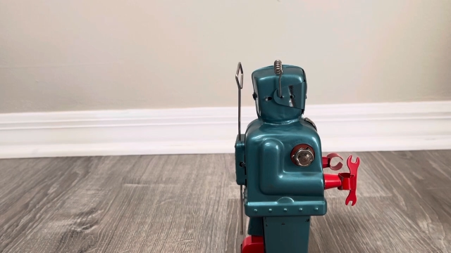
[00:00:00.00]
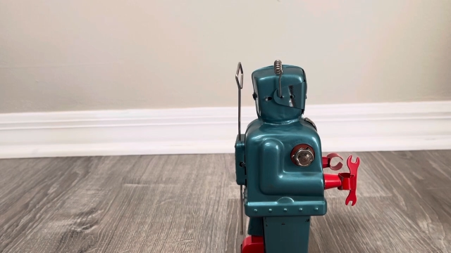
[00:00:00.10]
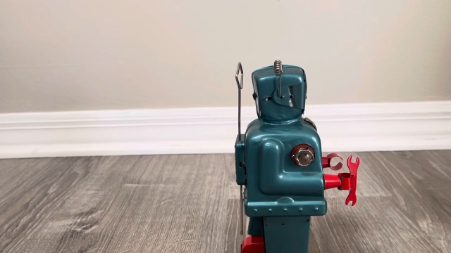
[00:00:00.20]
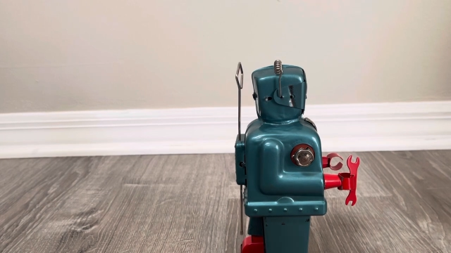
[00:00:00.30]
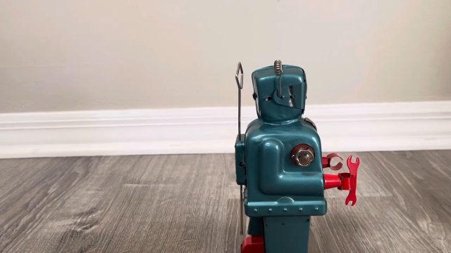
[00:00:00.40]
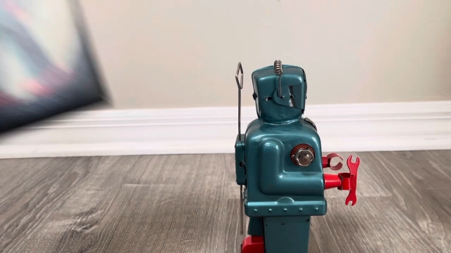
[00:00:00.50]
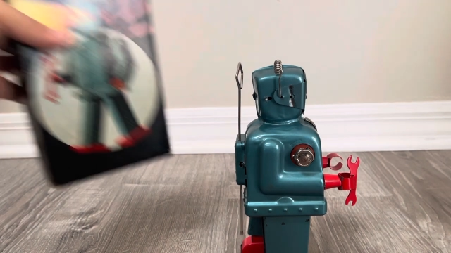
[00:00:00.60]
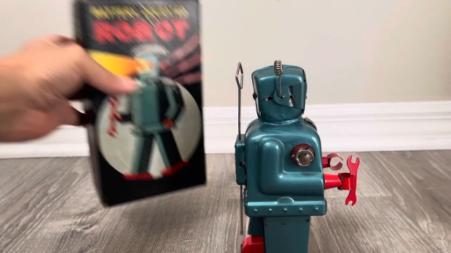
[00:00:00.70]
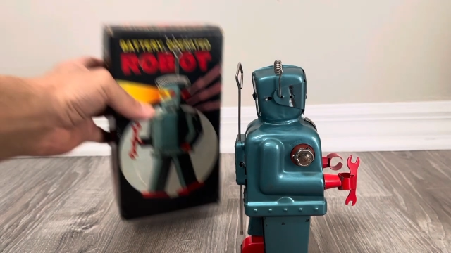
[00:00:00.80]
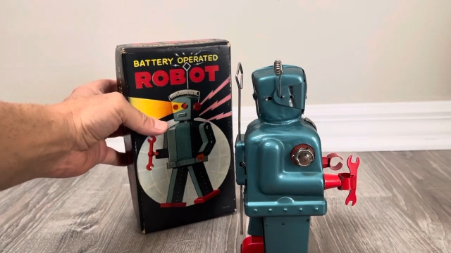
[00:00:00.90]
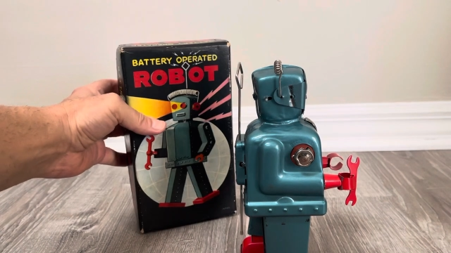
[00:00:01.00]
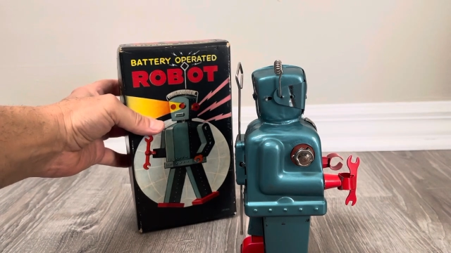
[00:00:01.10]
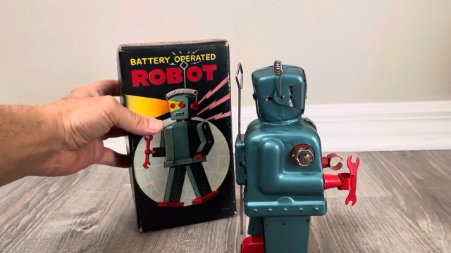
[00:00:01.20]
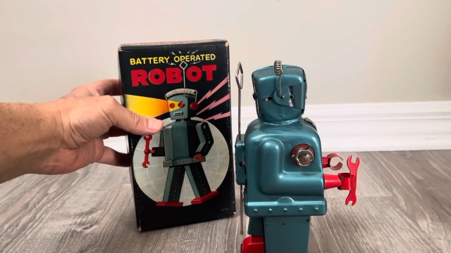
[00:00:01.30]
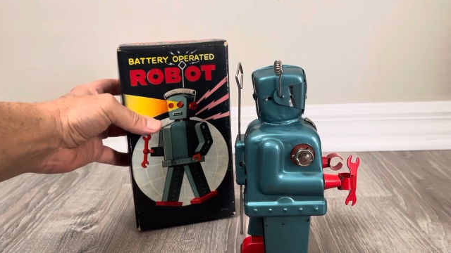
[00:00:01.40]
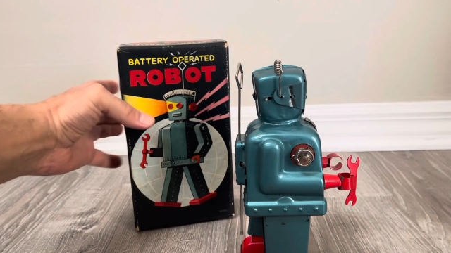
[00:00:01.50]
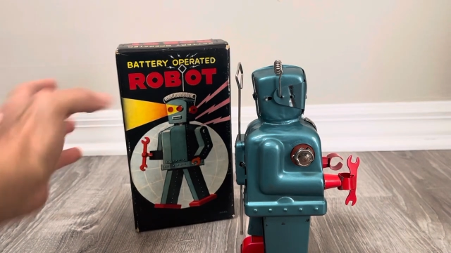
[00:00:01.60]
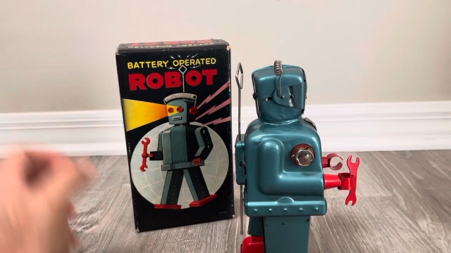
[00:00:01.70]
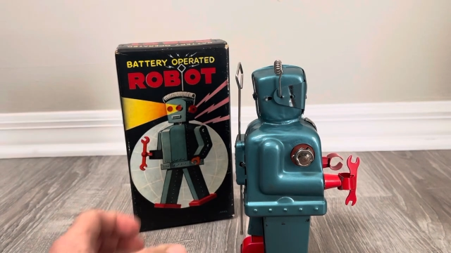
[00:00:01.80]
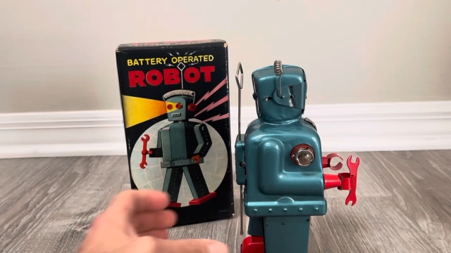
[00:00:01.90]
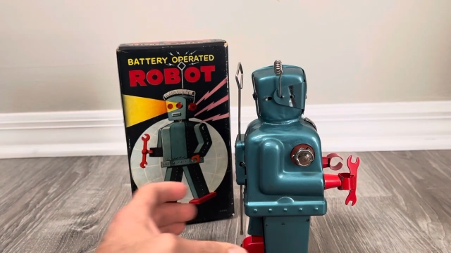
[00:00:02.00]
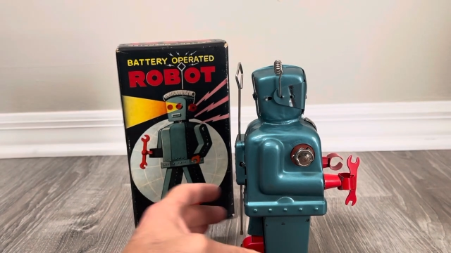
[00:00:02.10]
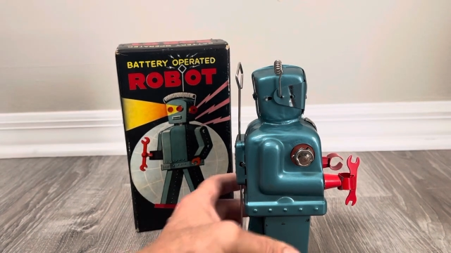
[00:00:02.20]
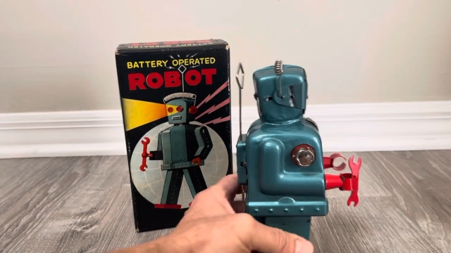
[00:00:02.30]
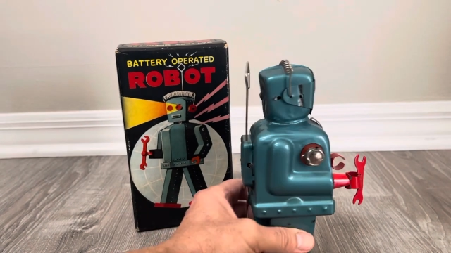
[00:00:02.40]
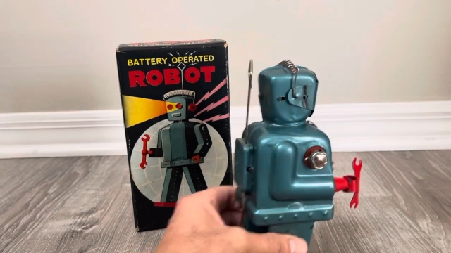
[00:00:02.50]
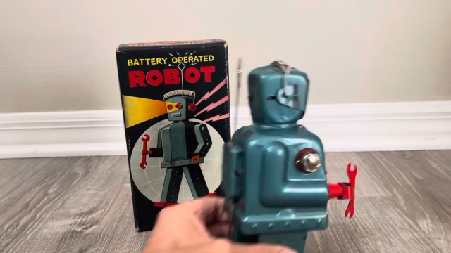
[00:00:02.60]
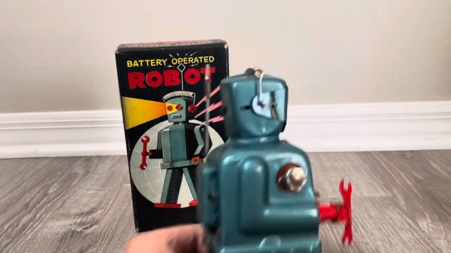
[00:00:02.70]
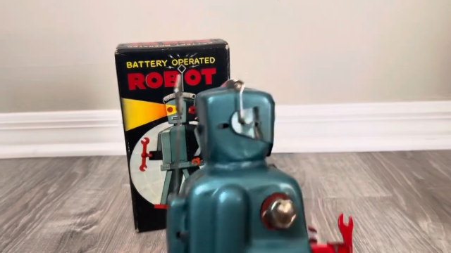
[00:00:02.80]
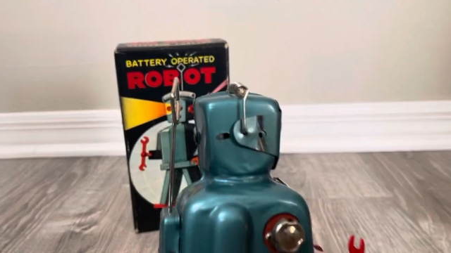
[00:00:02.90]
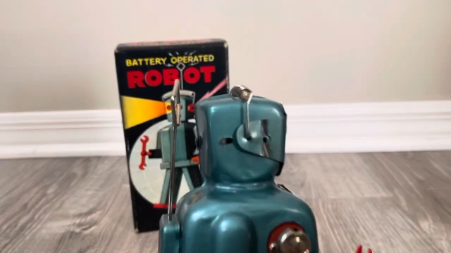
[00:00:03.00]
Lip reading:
[unreadable: no face in view]